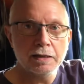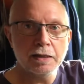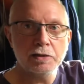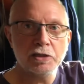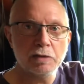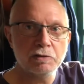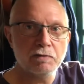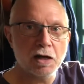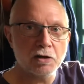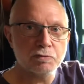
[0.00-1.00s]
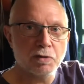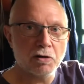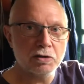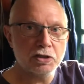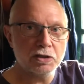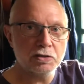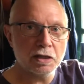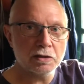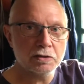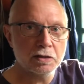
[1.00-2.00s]
in terms of last mile
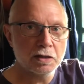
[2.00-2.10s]
logistics,